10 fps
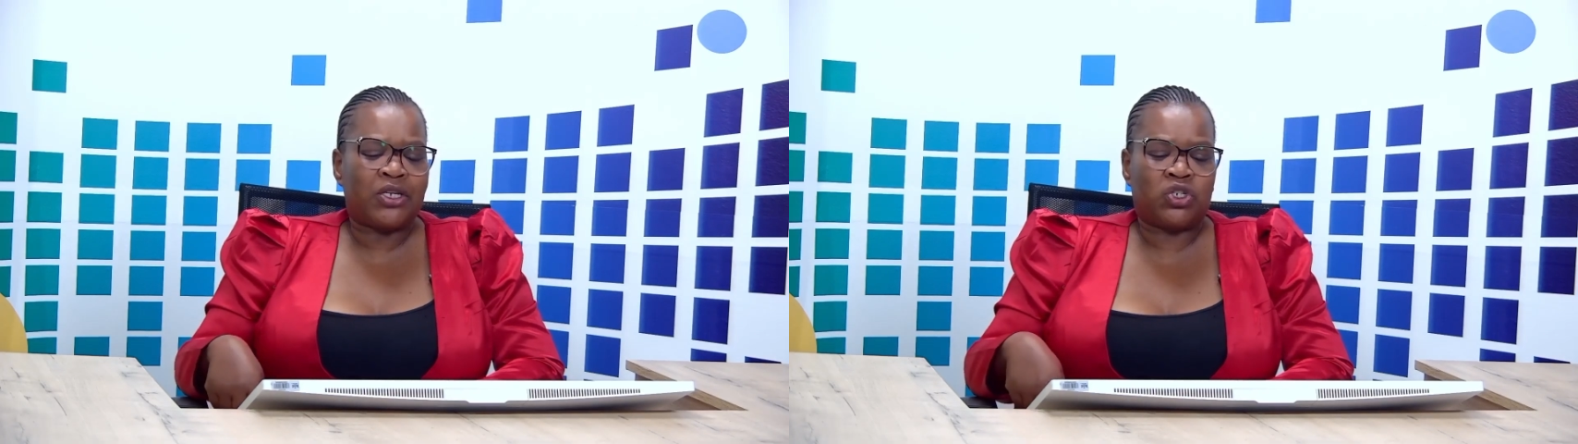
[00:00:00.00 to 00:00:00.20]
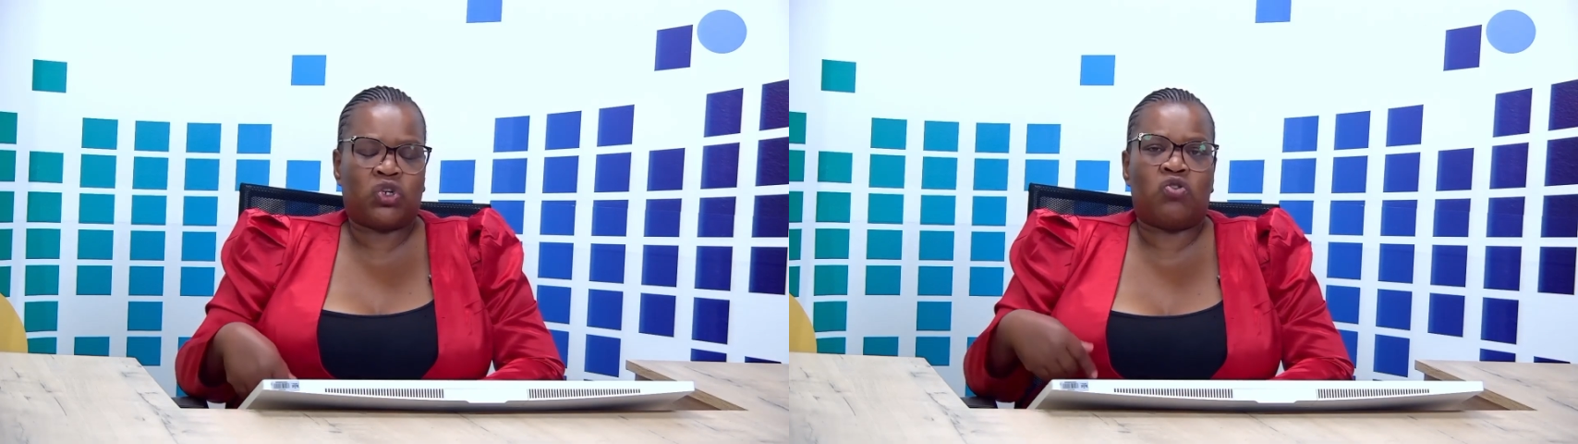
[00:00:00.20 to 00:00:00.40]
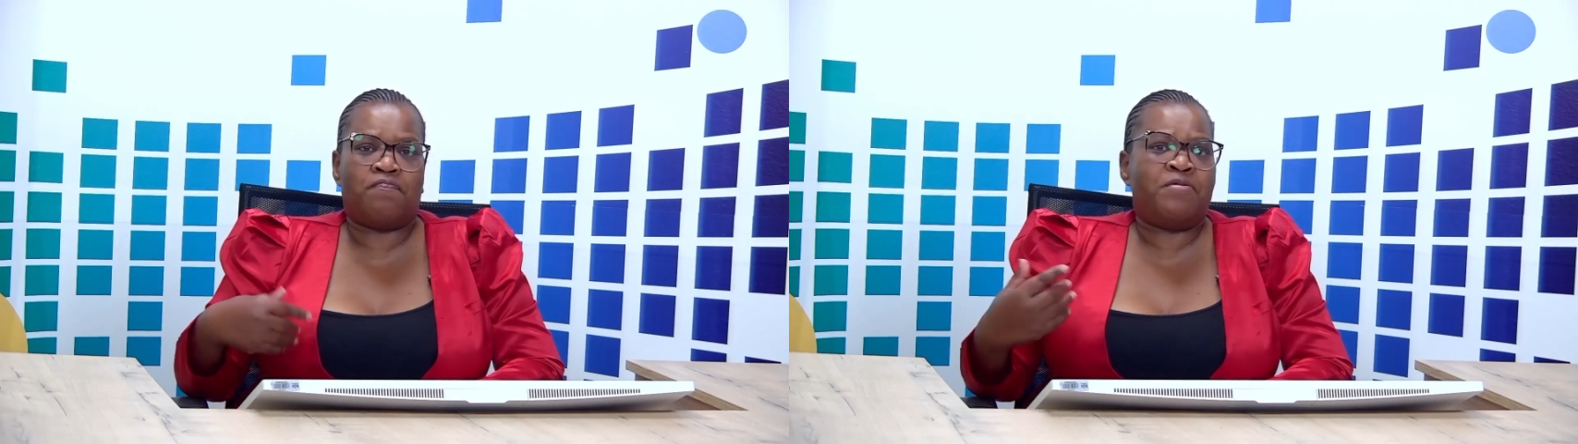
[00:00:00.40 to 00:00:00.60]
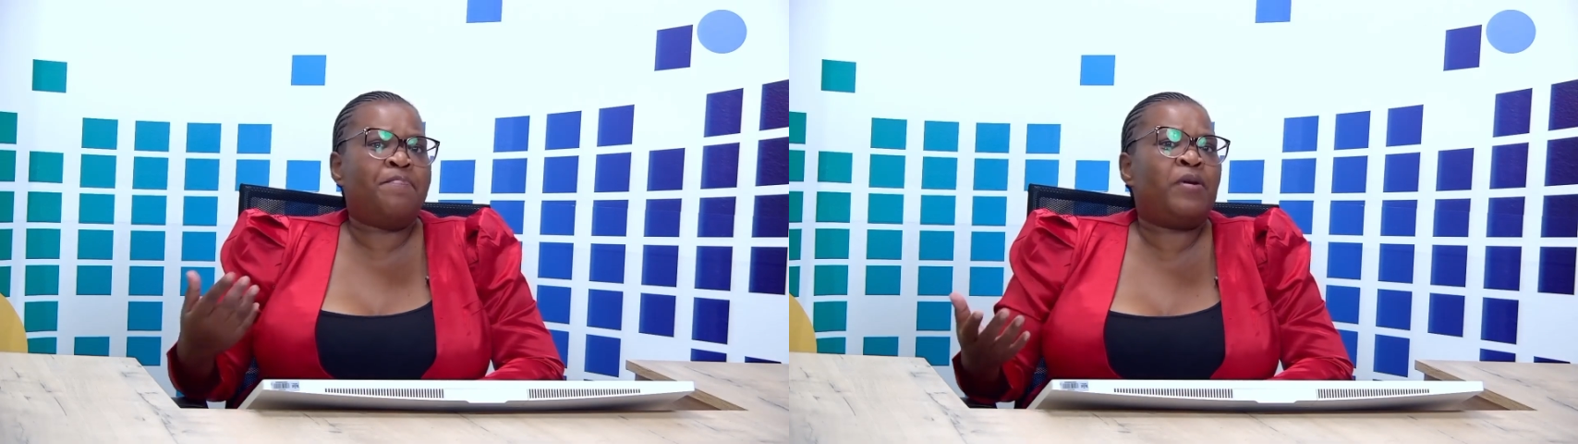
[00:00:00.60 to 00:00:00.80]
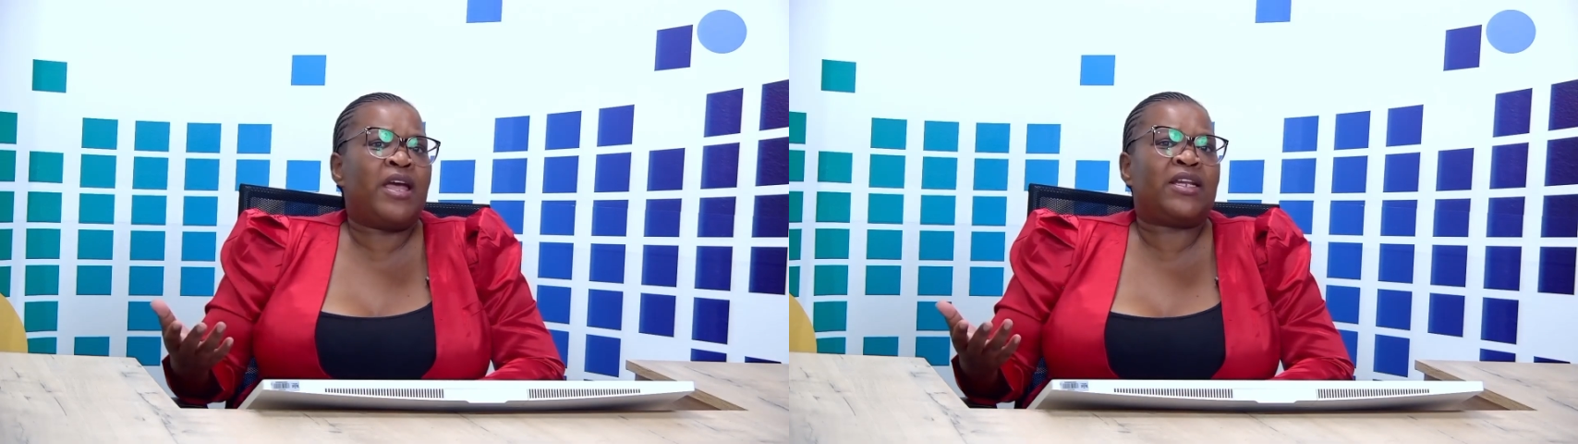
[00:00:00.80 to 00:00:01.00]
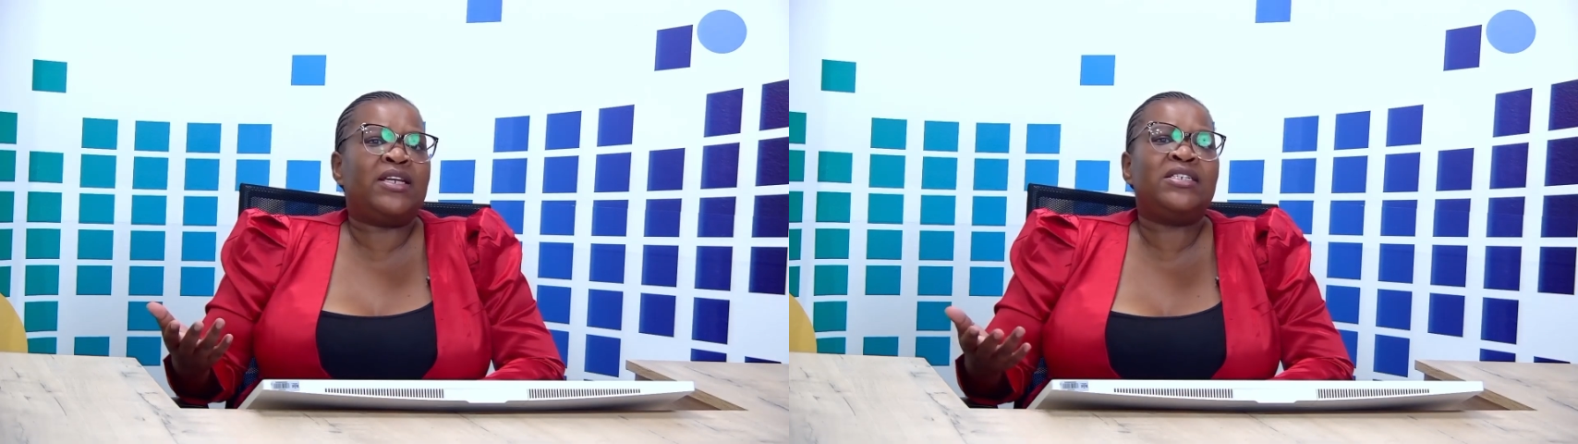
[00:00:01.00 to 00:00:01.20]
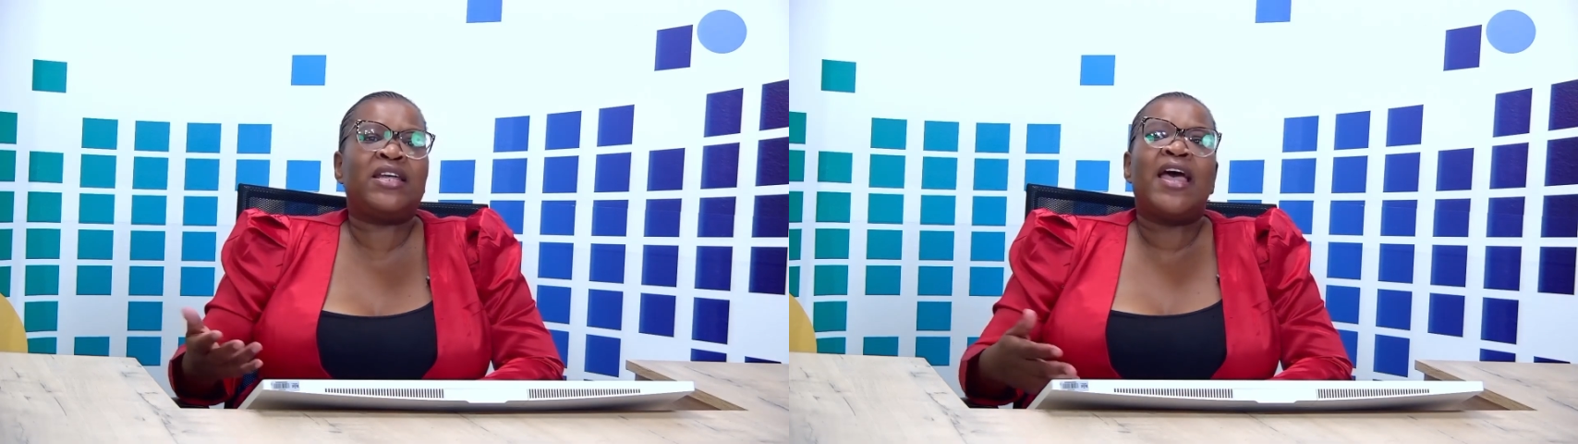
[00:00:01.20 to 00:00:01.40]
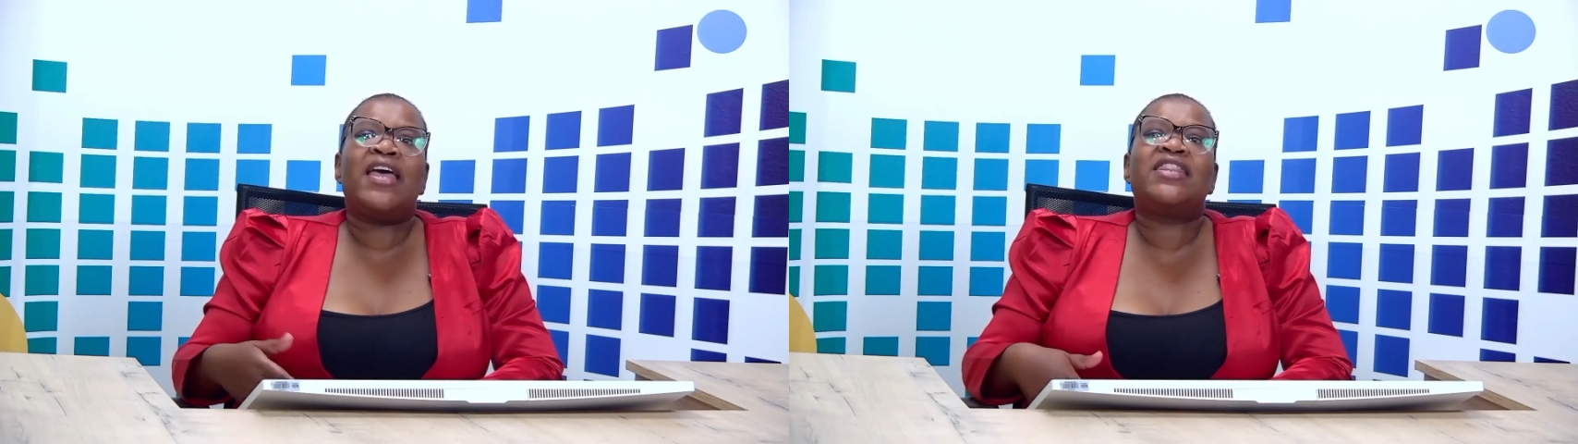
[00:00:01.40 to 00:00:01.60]
So people, at least
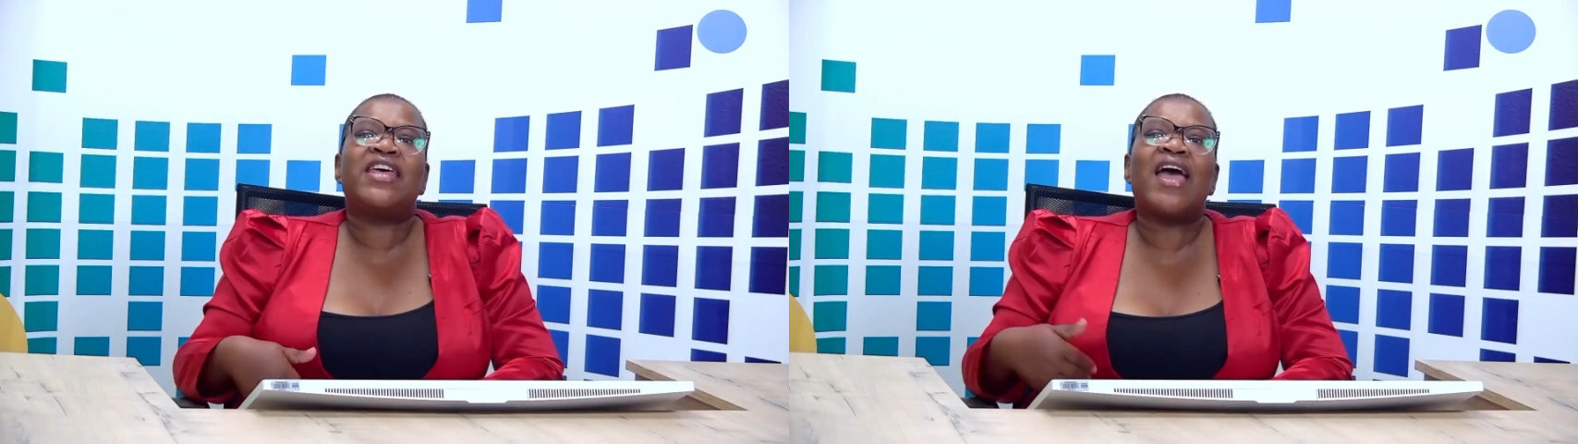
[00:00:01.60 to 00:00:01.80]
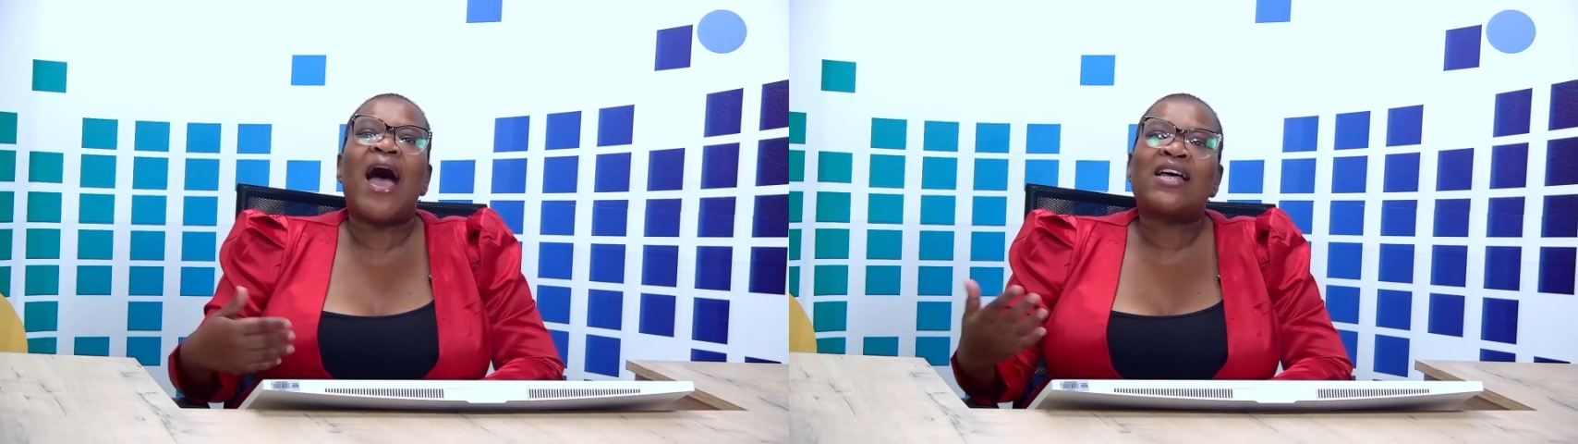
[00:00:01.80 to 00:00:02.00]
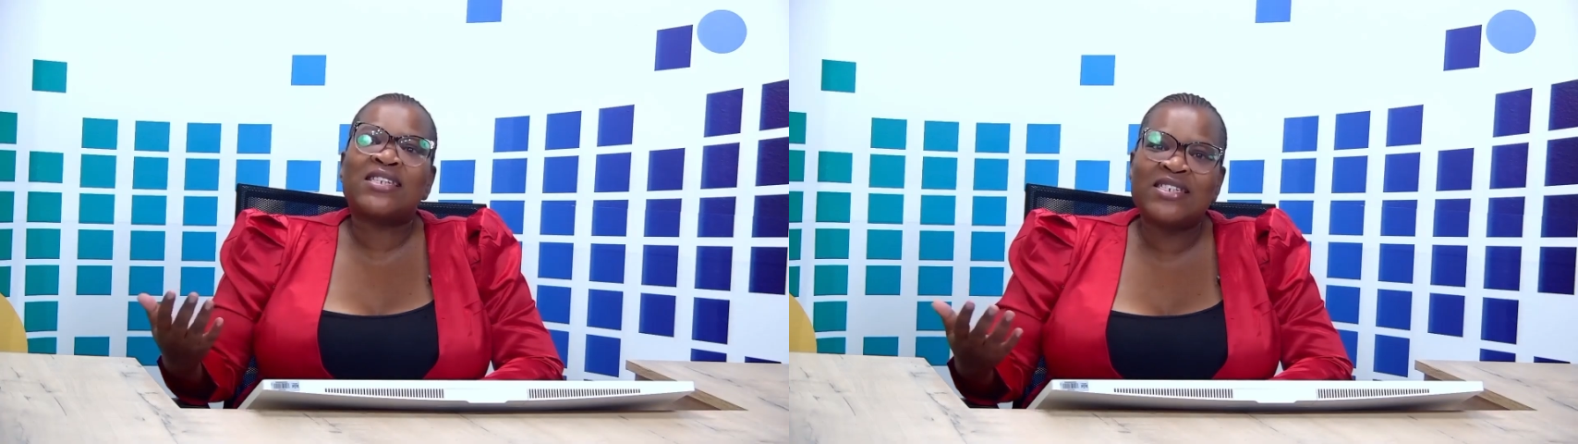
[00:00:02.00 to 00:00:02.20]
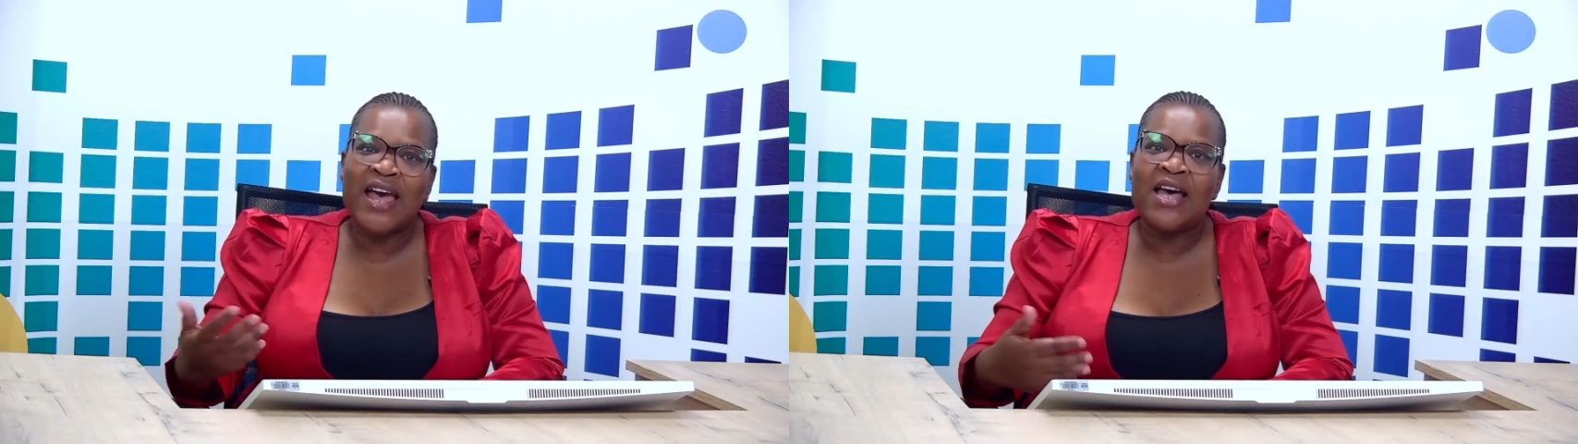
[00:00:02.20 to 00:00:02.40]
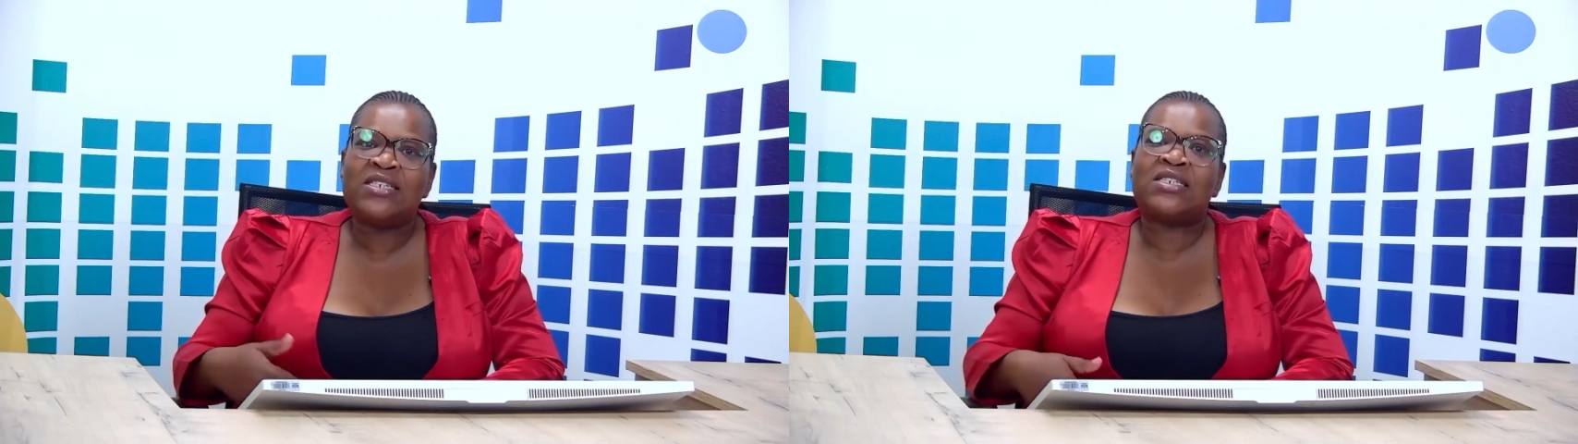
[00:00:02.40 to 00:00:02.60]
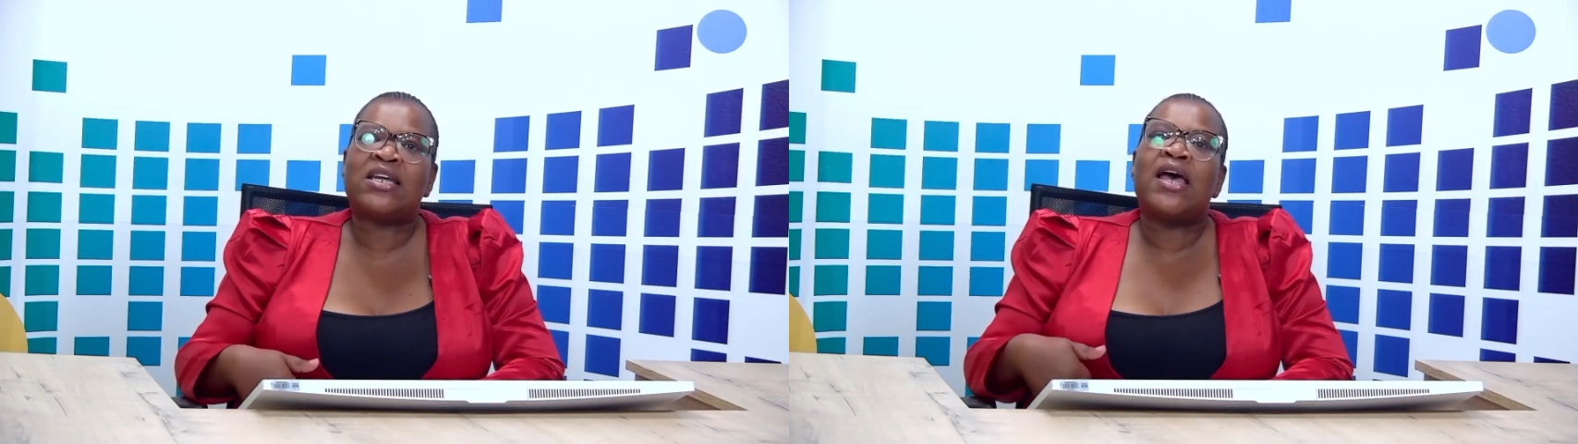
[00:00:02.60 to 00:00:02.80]
they access